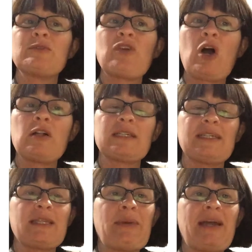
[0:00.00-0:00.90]
We've called it
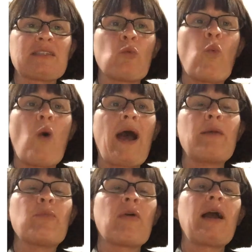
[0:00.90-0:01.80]
in the past
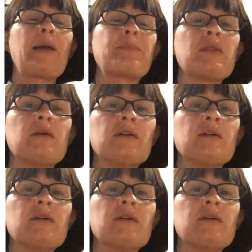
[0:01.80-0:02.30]
y prime.